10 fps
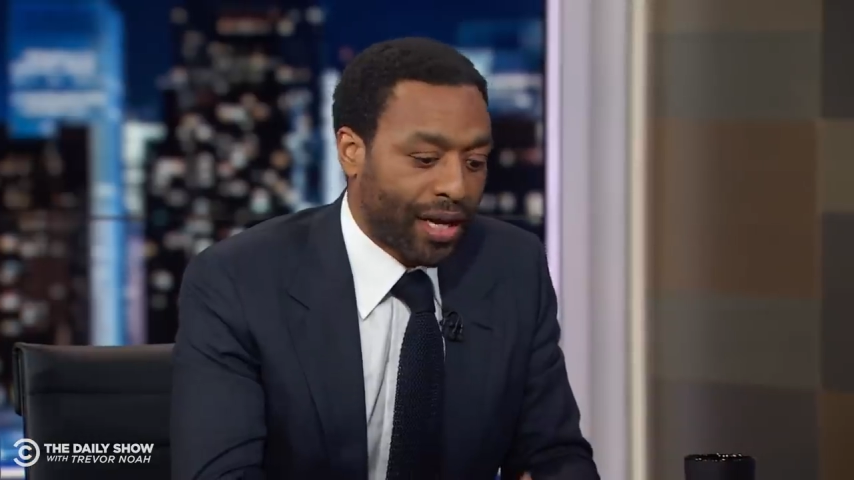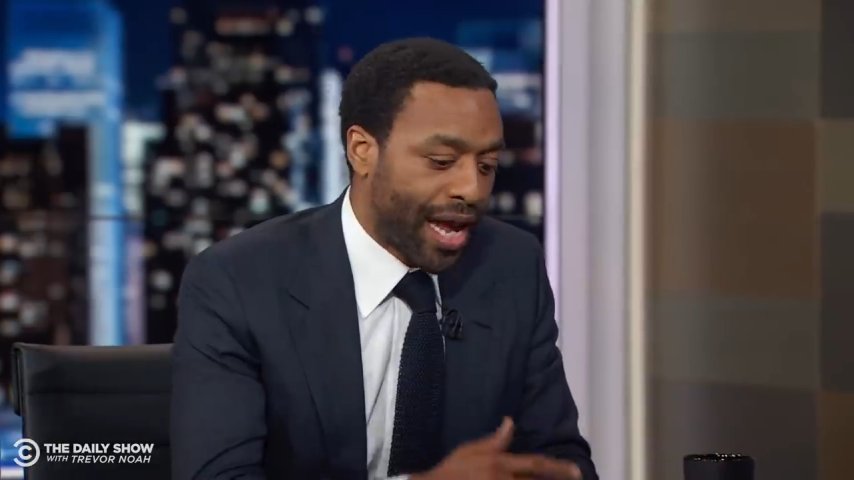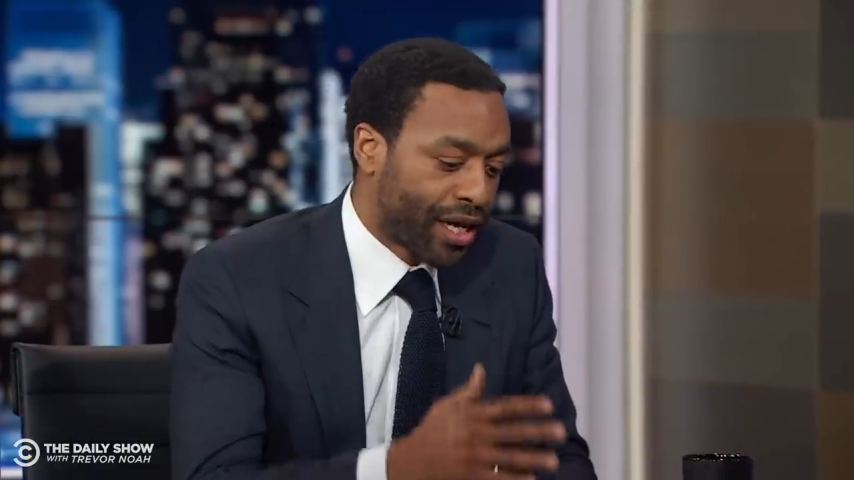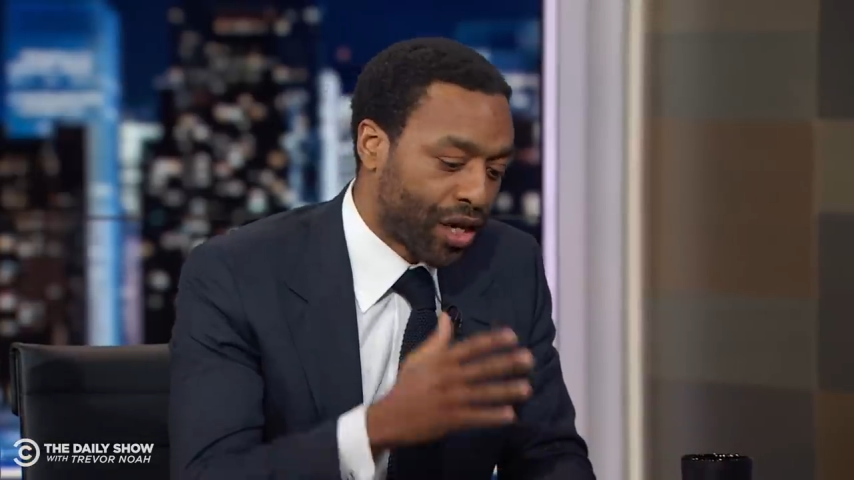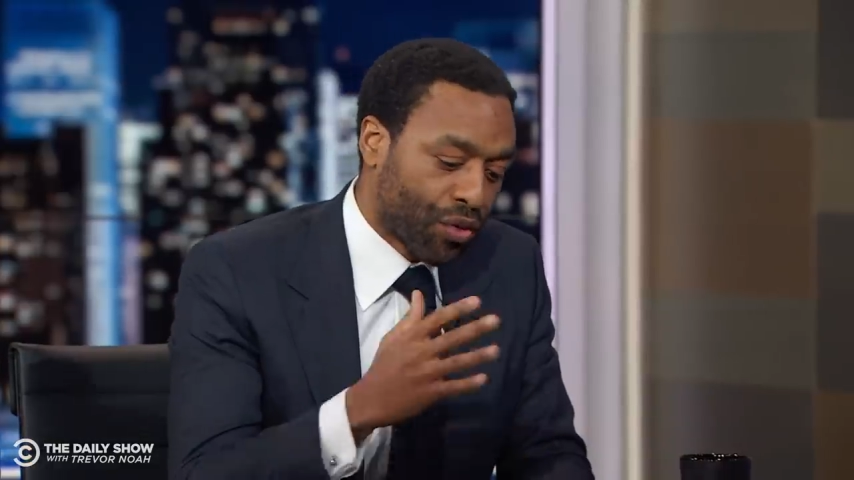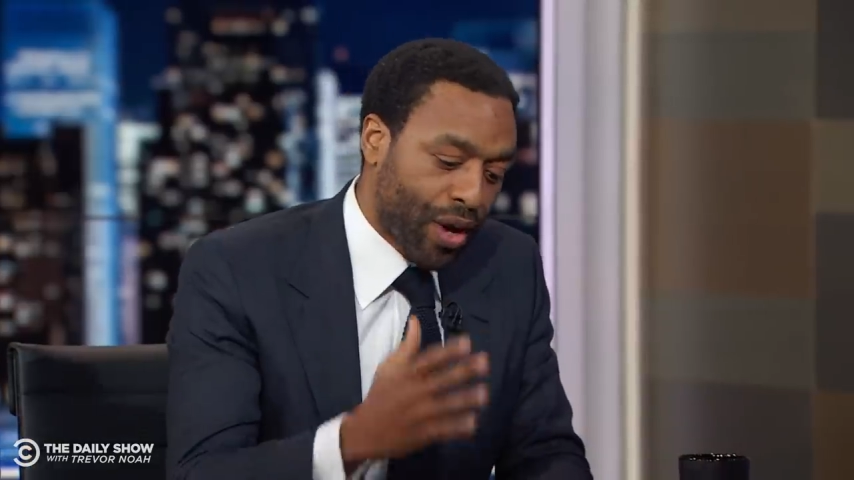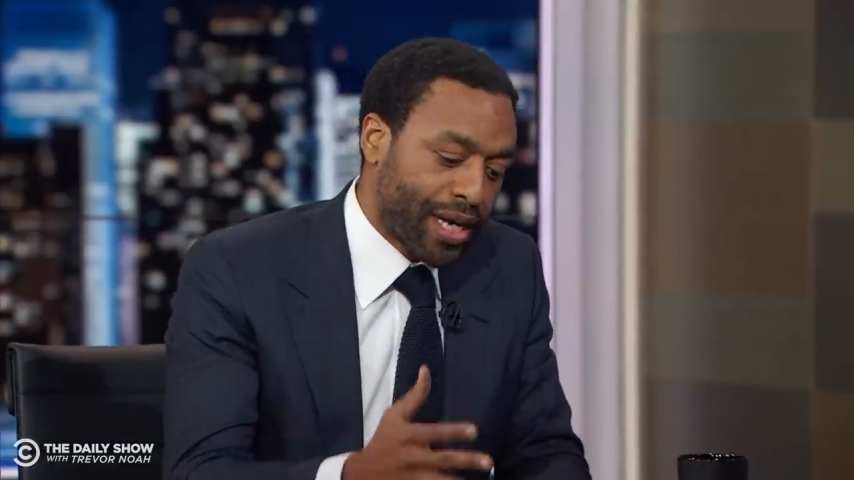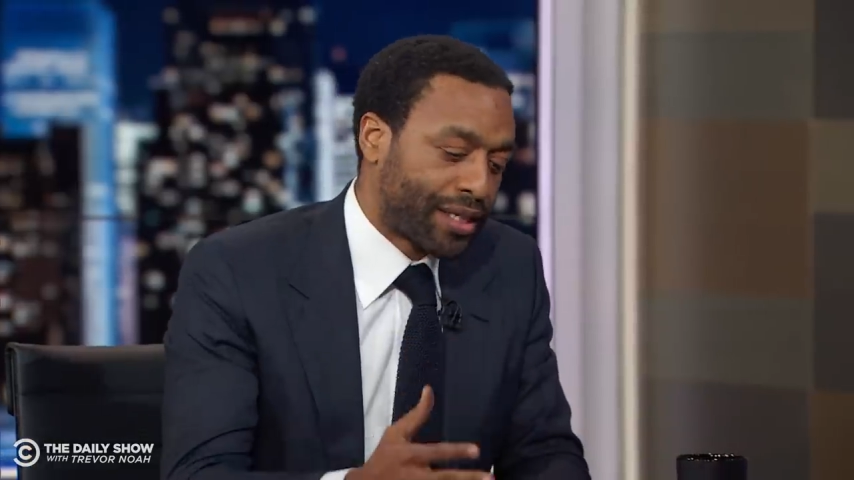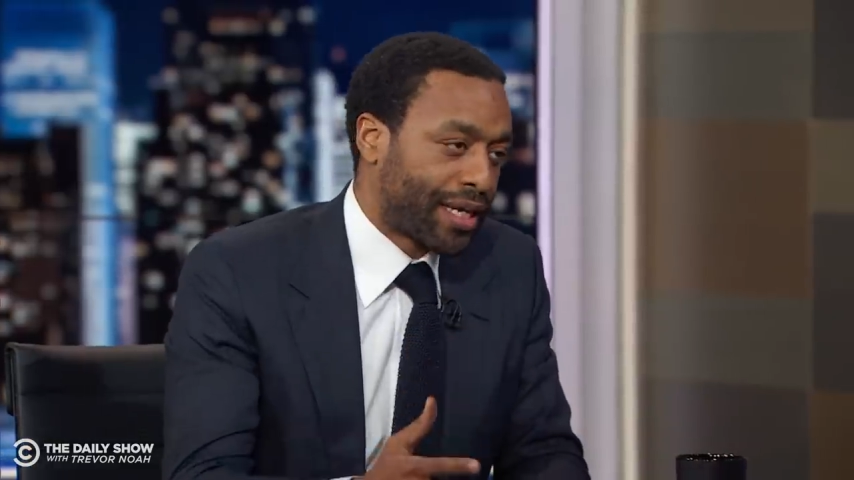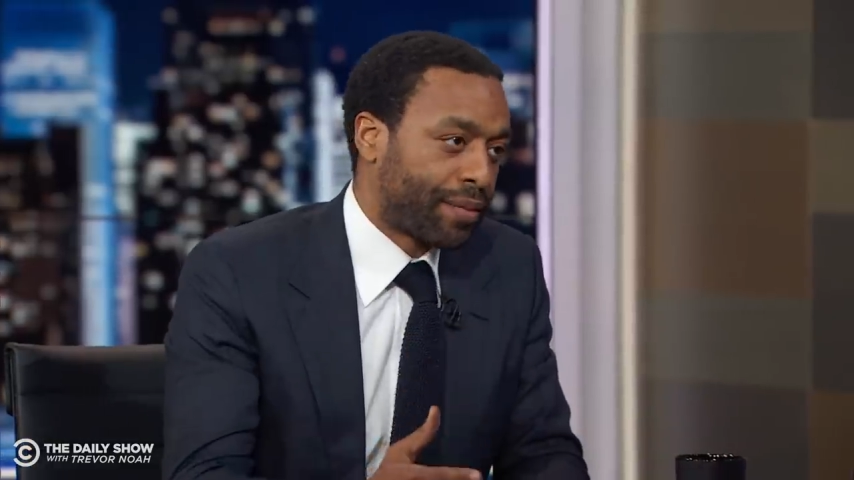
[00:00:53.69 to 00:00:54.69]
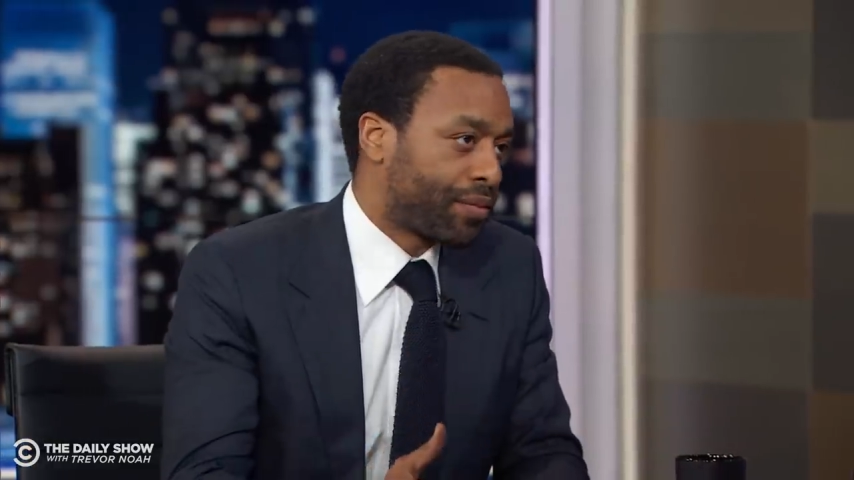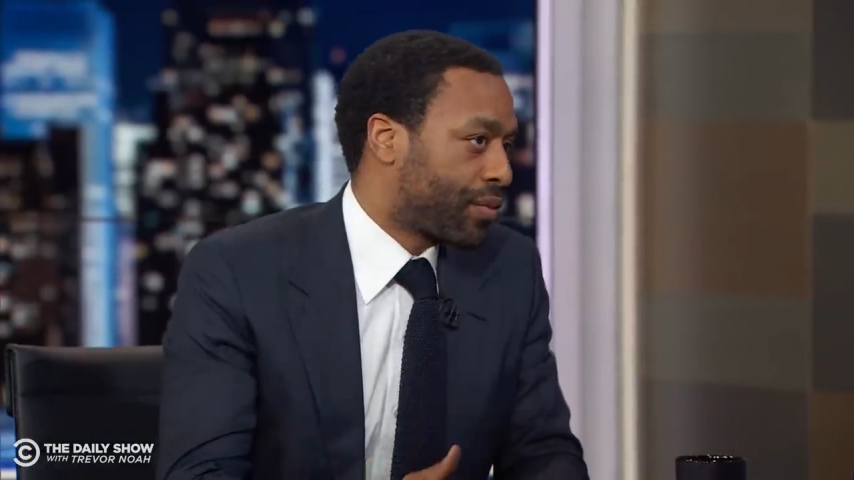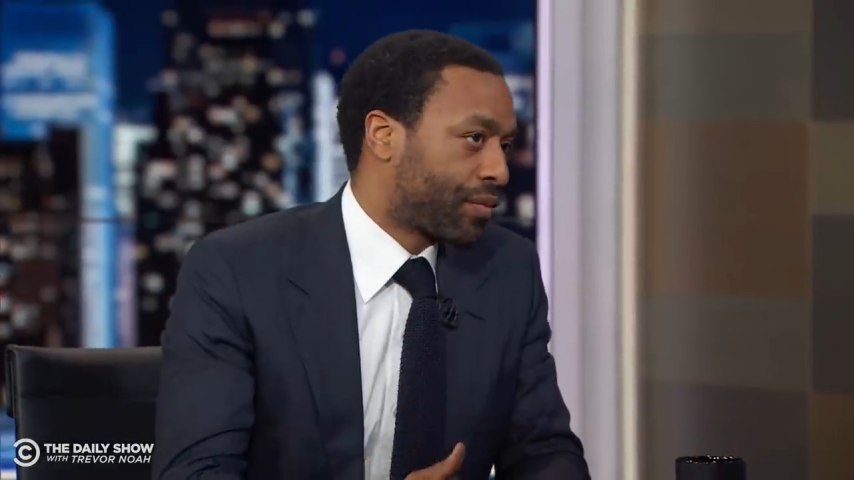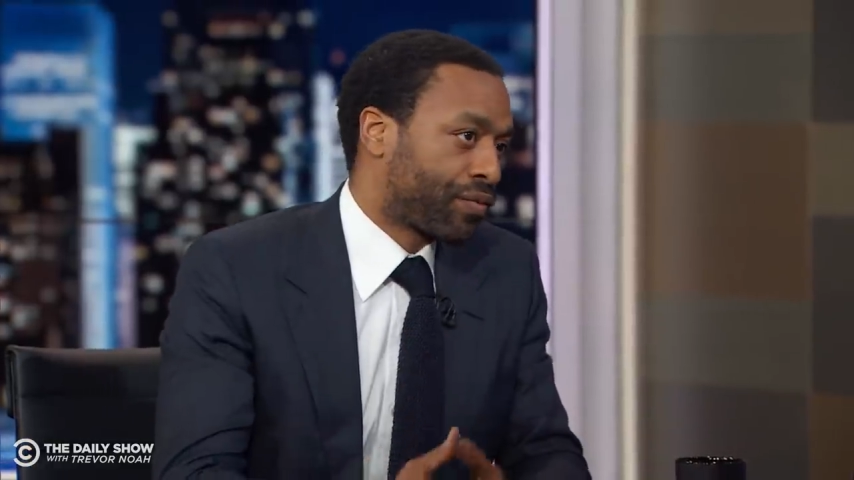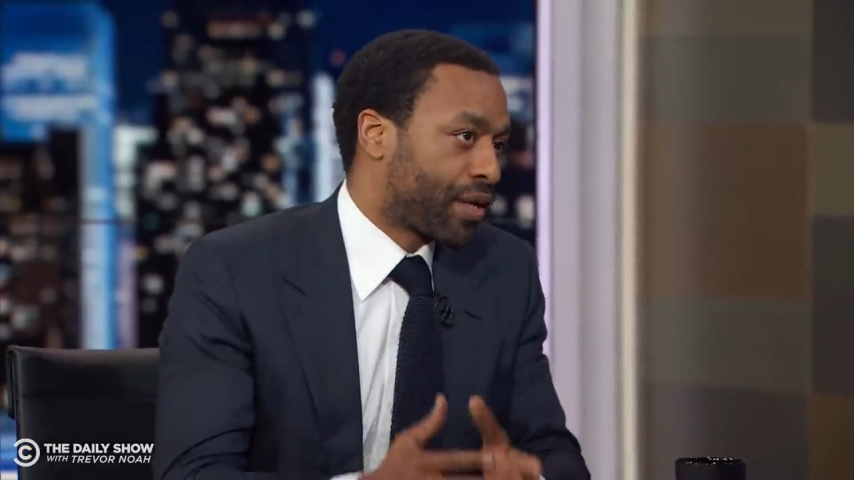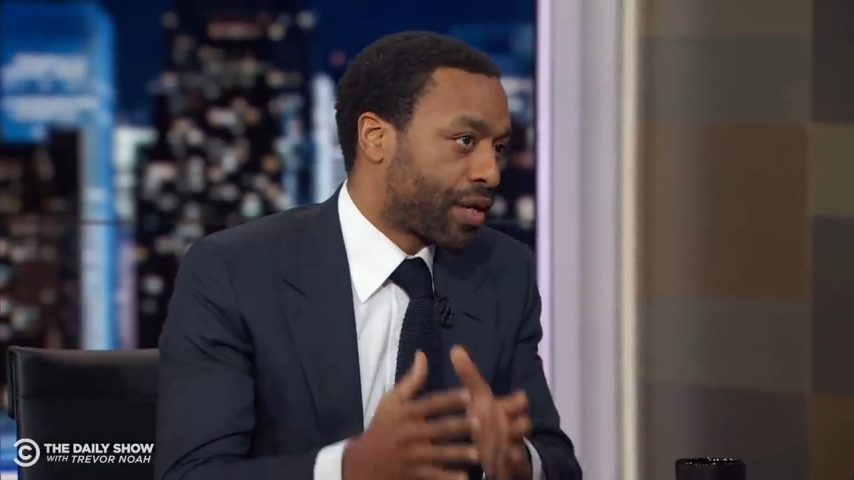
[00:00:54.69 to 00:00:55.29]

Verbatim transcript: I had a great team of uh,